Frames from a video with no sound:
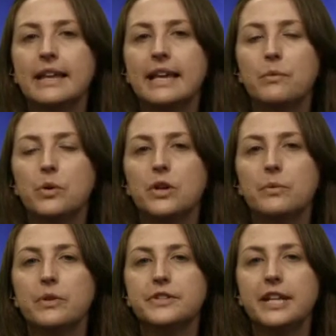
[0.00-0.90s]
we'll,
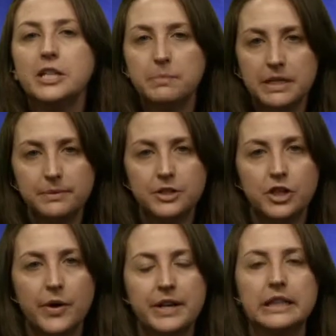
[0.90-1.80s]
we'll touch base with
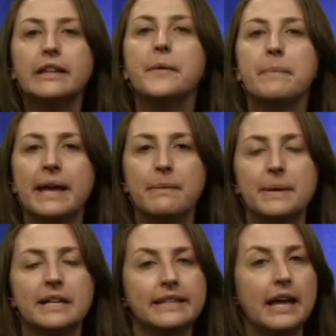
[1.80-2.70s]
Joe in a little bit
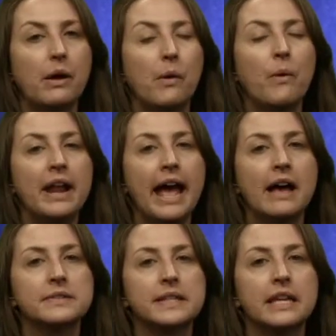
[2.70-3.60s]
because I, I want to
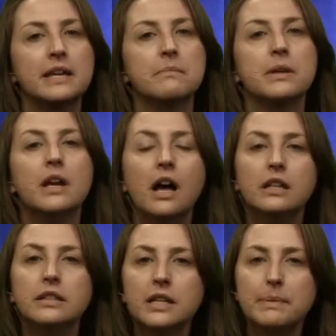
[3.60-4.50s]
ask him a
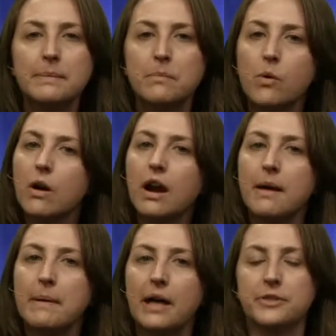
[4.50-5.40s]
little bit more
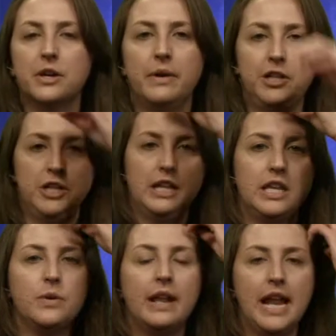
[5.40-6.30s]
about the question that
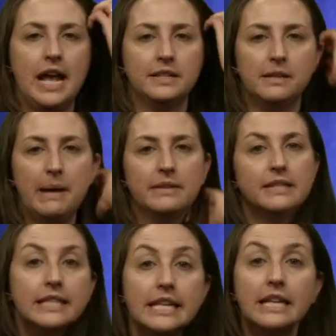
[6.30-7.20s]
you had asked about
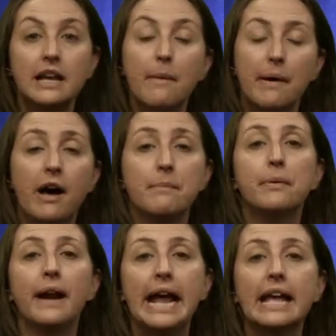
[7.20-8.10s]
sneaking up on
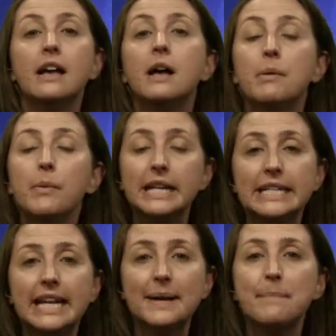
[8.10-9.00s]
prey. But we're going
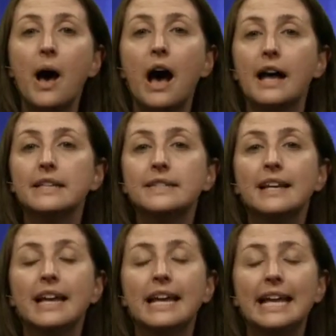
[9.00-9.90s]
to take a pause
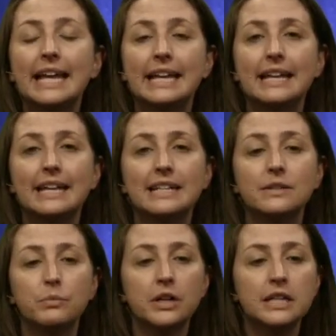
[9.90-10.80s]
and
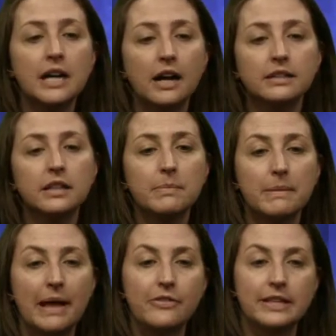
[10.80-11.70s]
we're going to talk a little bit
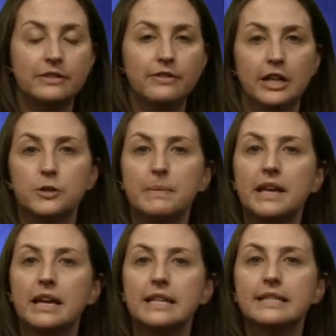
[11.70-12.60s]
about this fish
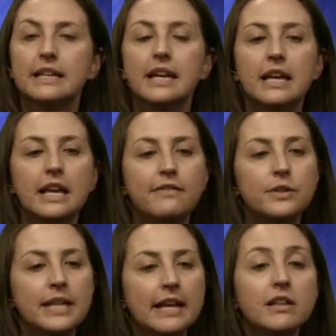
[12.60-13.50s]
because if you
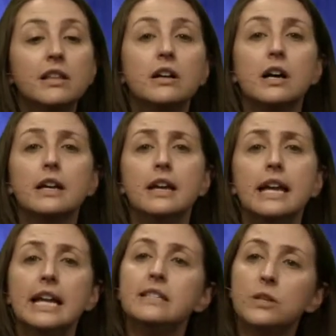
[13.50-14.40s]
take a look,
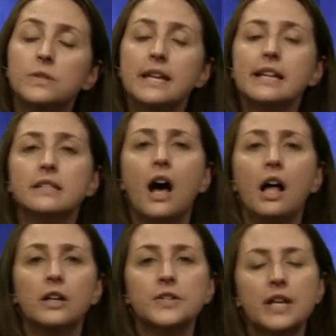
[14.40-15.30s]
it's using its
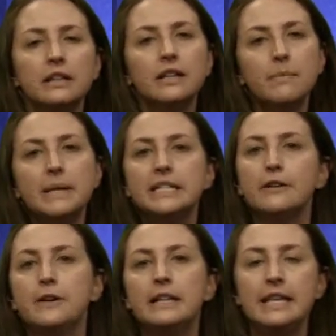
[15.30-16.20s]
colors a little bit
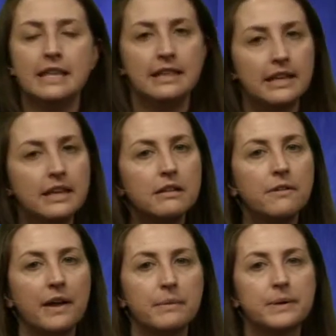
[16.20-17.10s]
differently than the eel
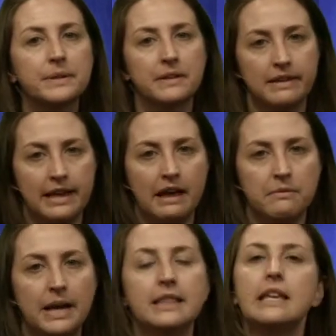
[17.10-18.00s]
that we were looking at,
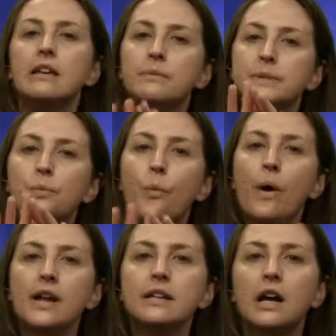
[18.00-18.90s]
right? The eel was
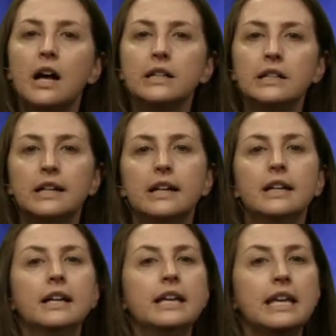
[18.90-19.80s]
one color.
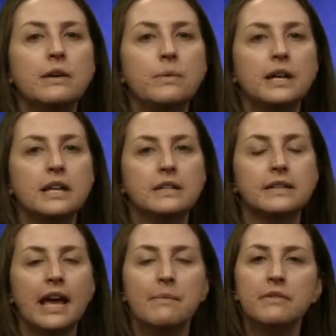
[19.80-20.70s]
It was
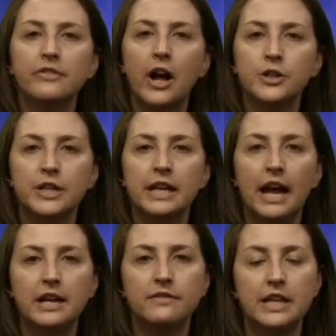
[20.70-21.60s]
camouflaging
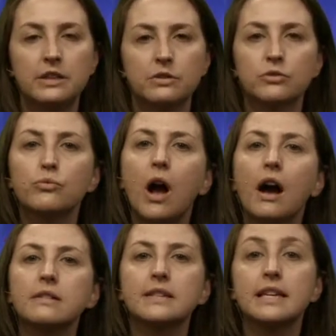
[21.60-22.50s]
kind of in those
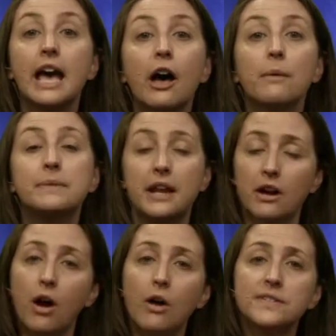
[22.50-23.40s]
rocks and kelp that
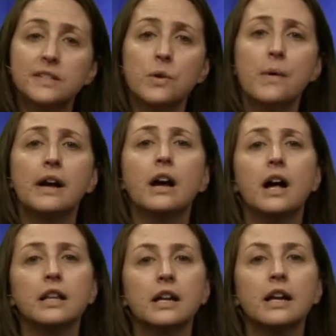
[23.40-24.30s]
are also one
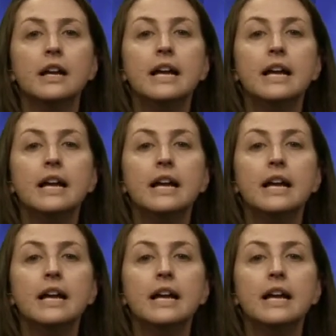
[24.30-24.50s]
color.